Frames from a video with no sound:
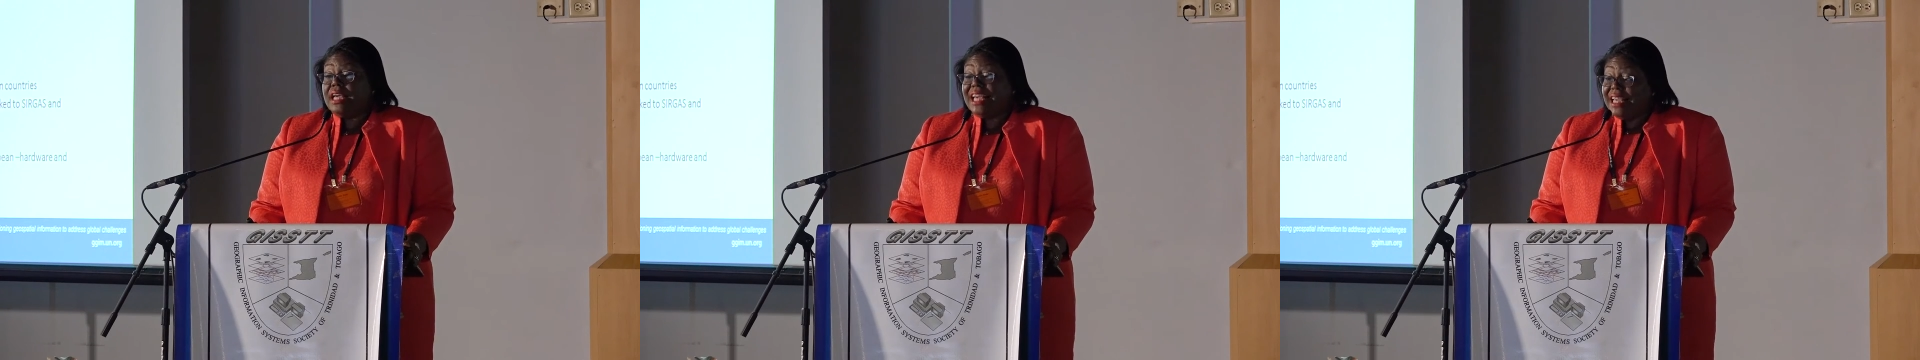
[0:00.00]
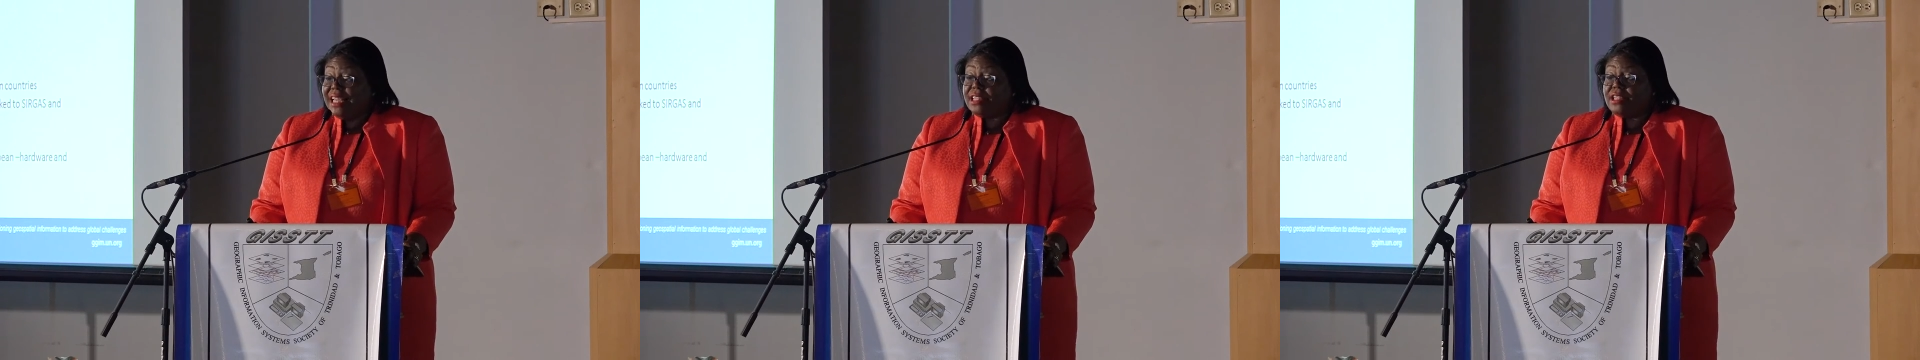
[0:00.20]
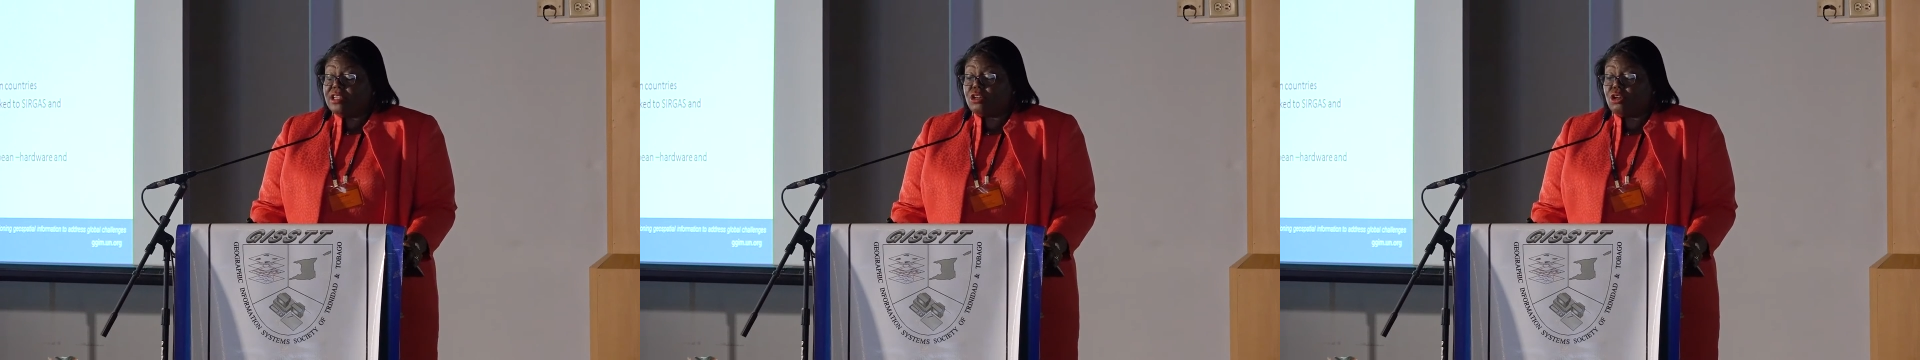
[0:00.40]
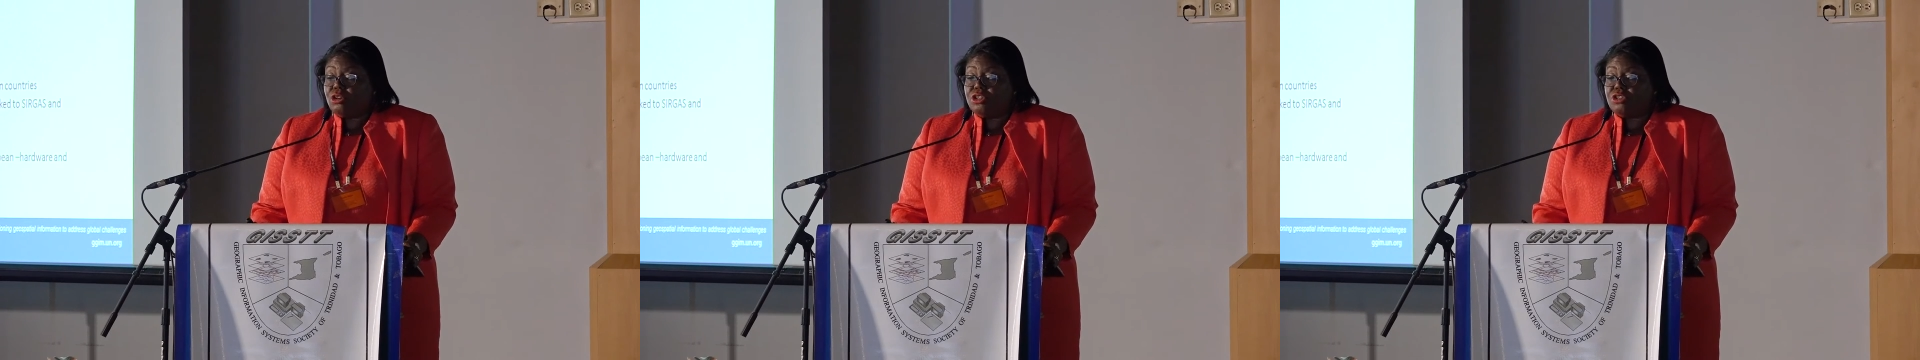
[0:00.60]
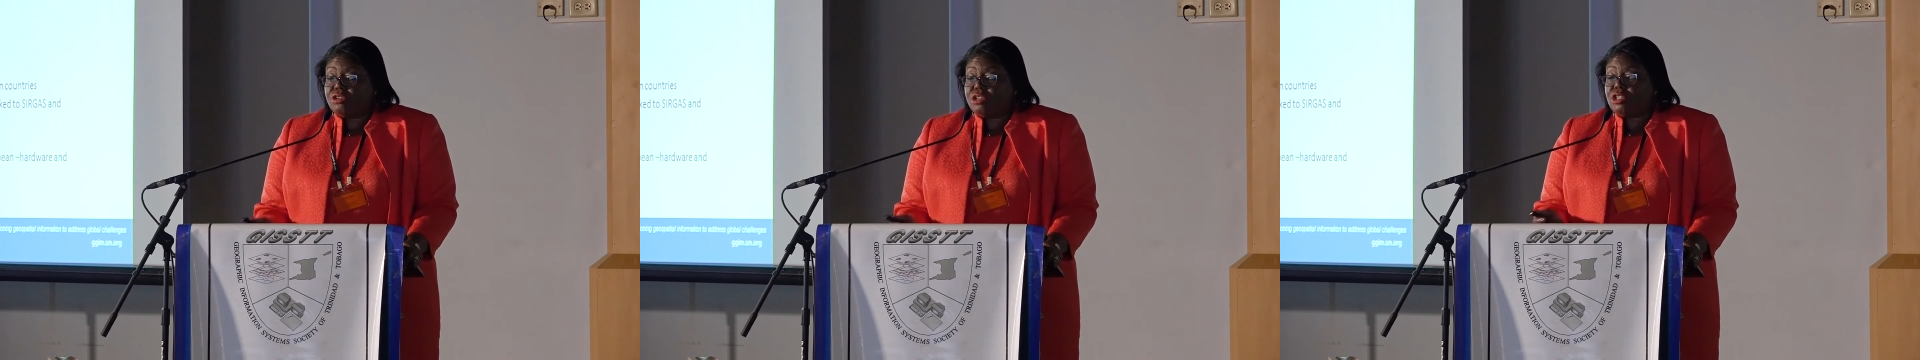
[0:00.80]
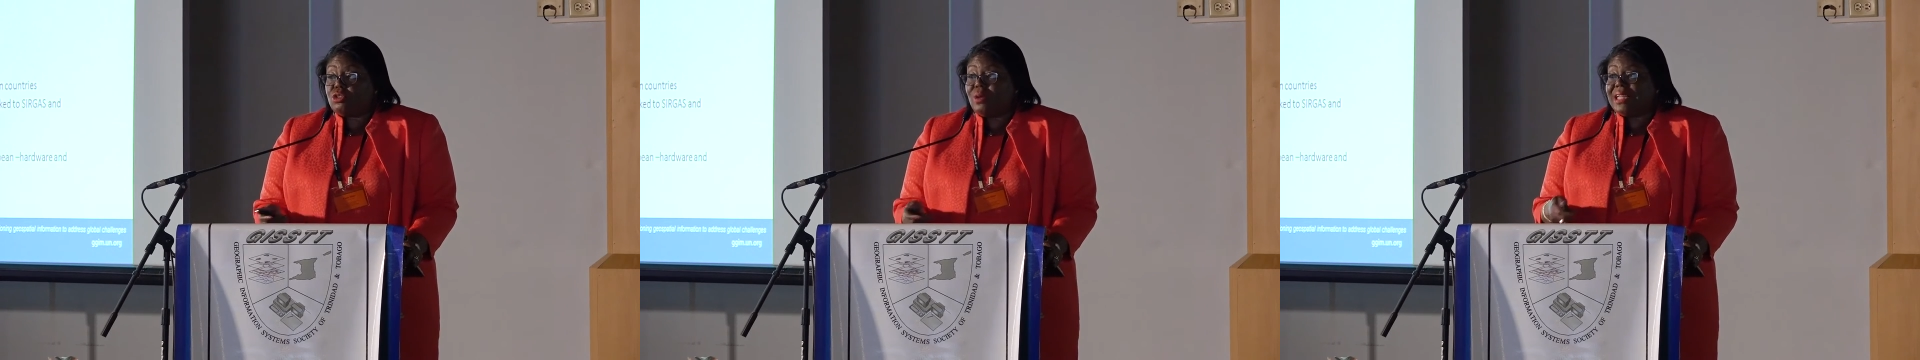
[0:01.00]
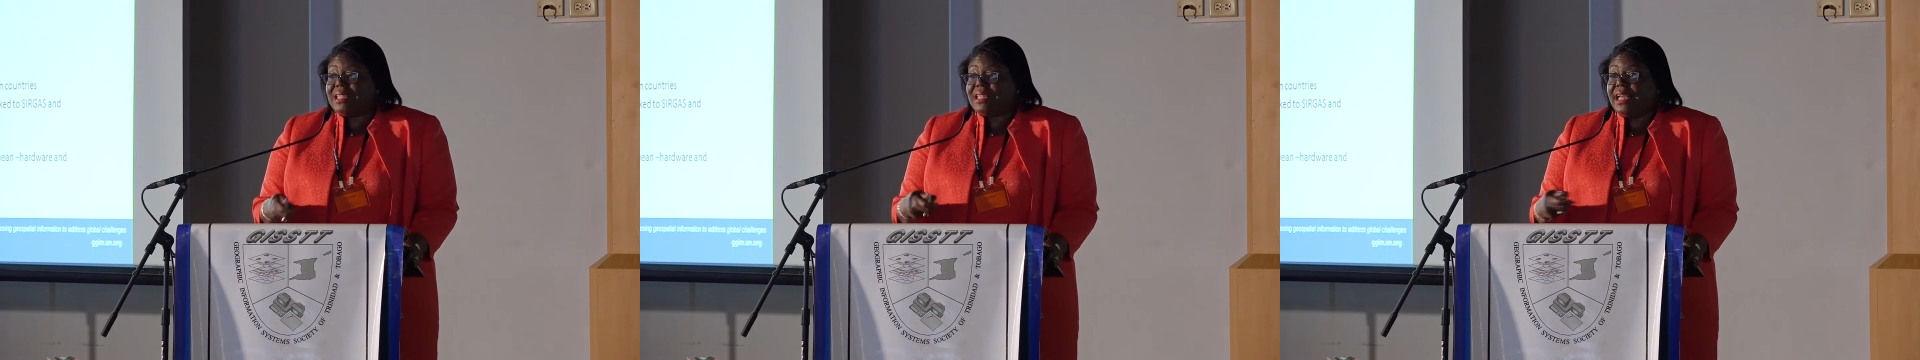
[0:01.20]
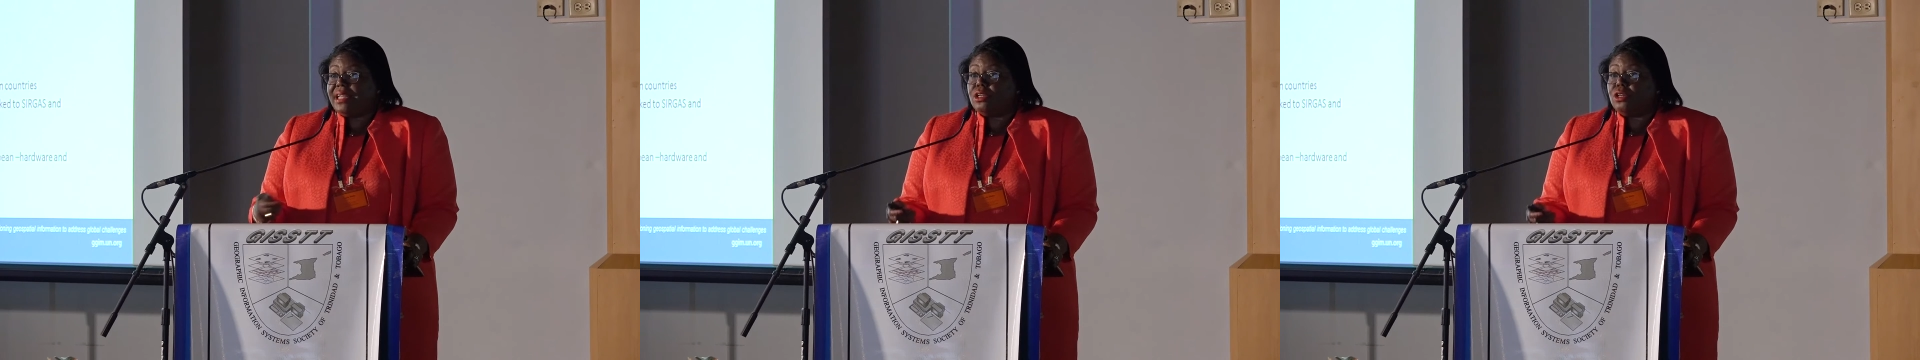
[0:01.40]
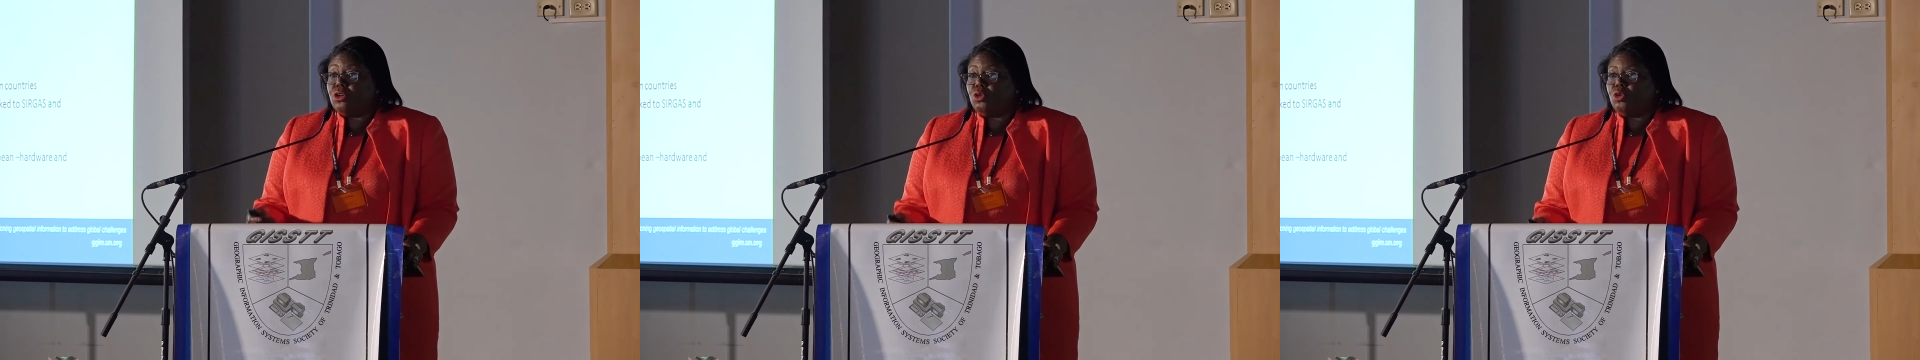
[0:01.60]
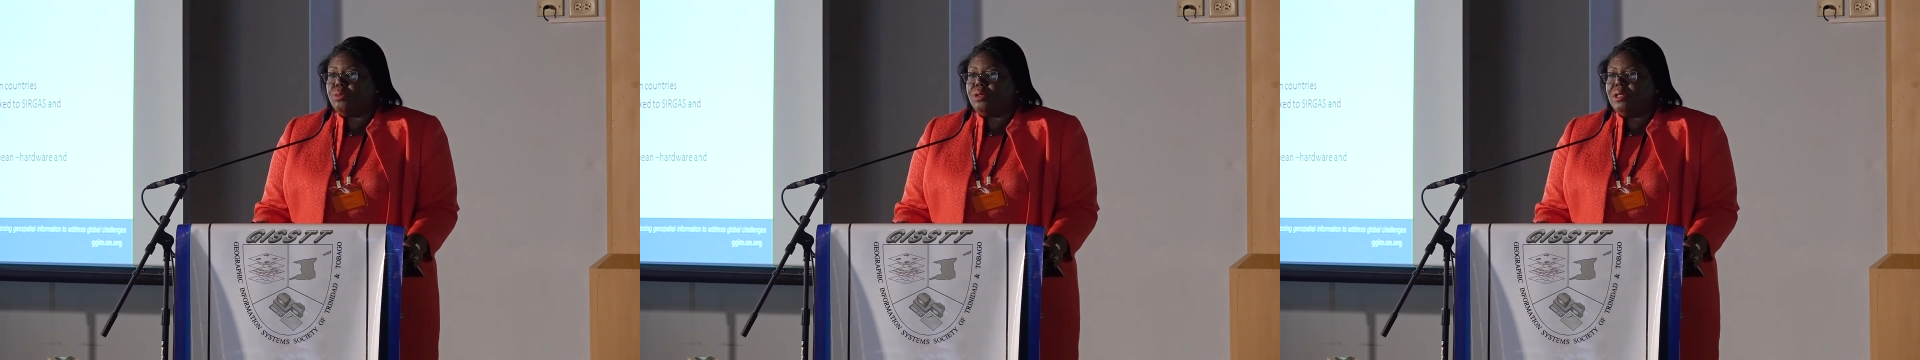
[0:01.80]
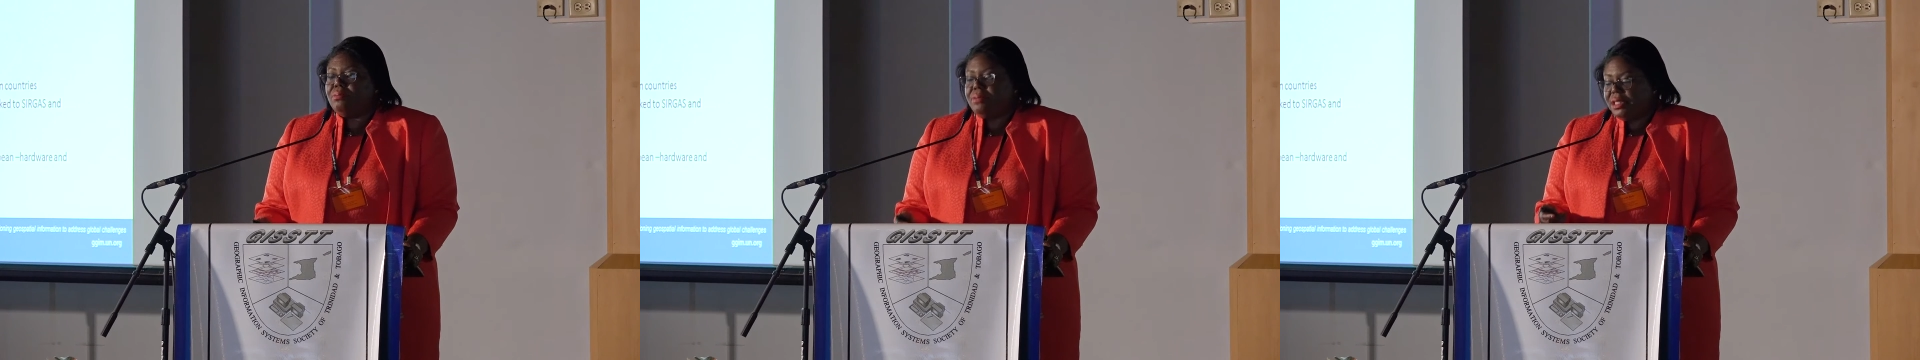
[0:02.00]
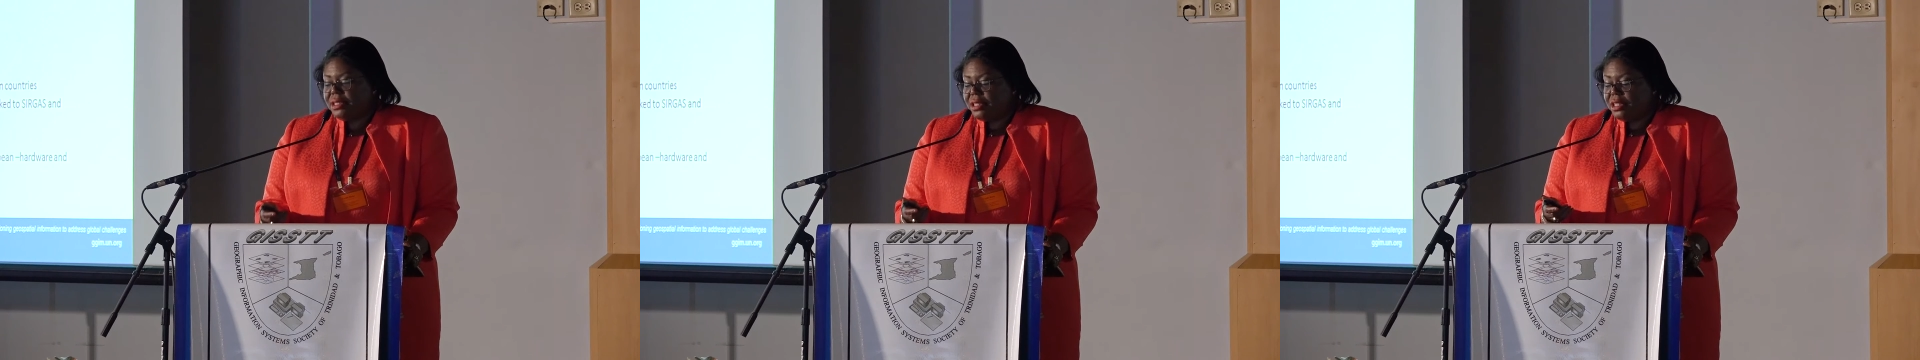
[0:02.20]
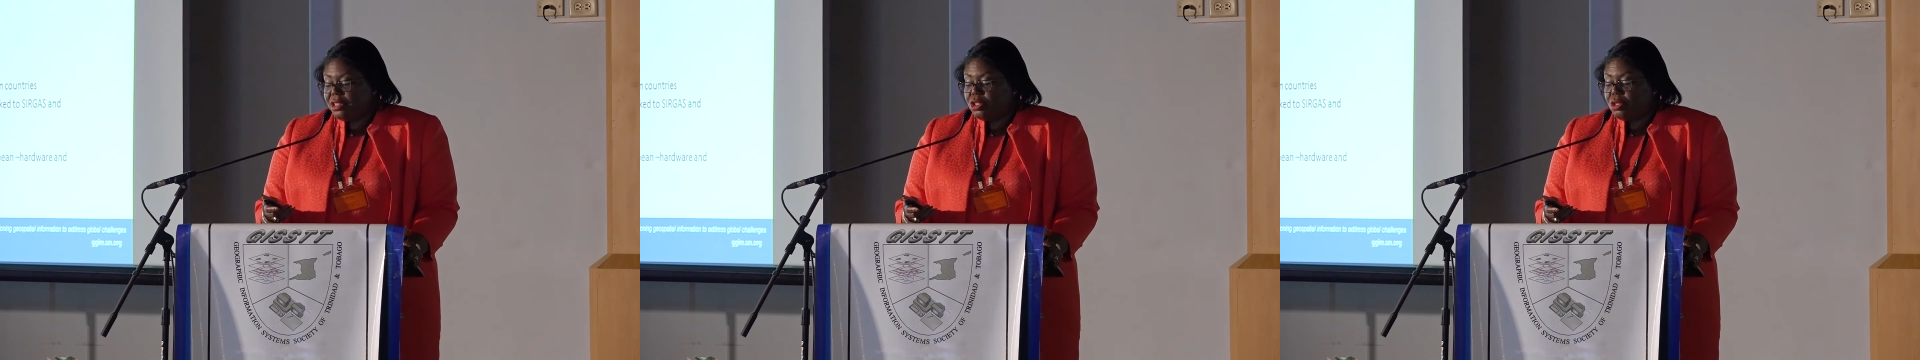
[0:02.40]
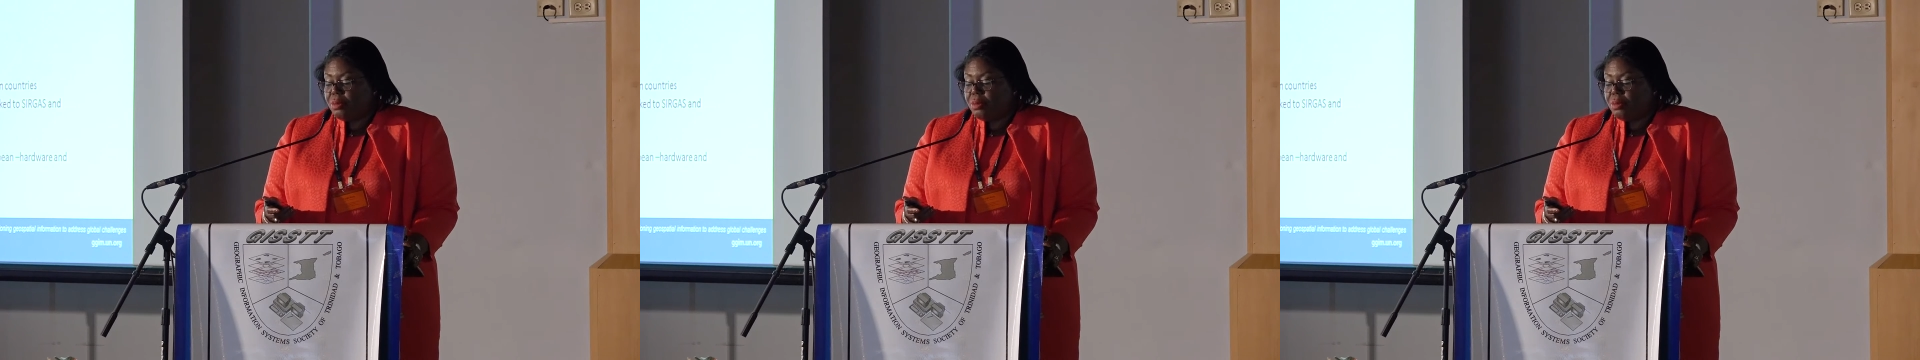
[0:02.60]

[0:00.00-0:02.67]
18 countries to attend global meetings,